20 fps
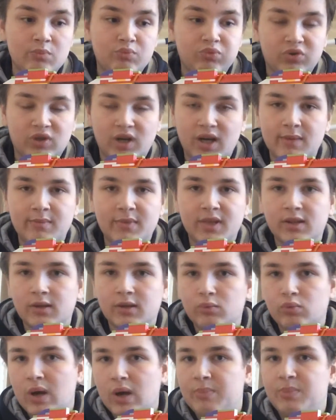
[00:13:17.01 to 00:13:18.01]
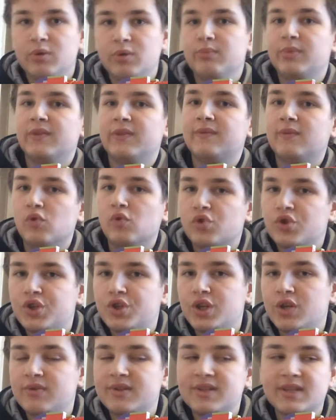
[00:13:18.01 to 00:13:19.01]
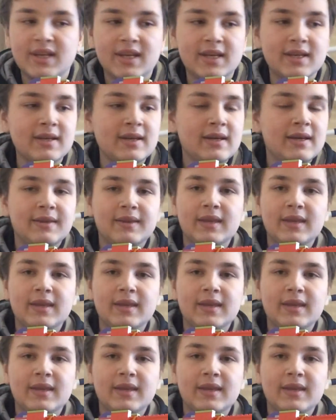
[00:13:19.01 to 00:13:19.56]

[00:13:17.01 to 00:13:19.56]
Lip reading: priming the weapon before shooting.